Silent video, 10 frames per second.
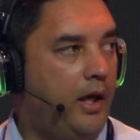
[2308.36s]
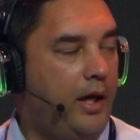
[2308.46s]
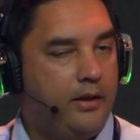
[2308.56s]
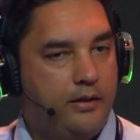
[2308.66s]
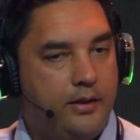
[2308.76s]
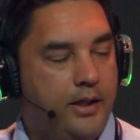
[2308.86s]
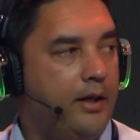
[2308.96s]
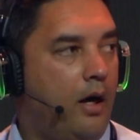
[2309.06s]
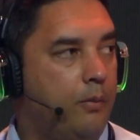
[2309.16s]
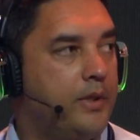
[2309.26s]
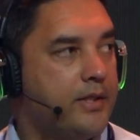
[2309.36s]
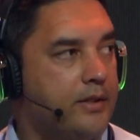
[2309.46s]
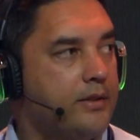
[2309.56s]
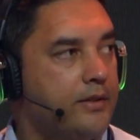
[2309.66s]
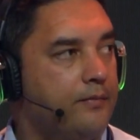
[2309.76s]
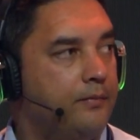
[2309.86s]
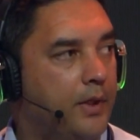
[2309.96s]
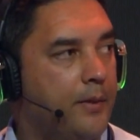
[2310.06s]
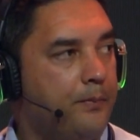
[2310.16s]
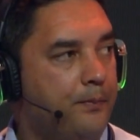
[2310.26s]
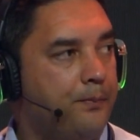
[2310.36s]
and gear our business. Yeah.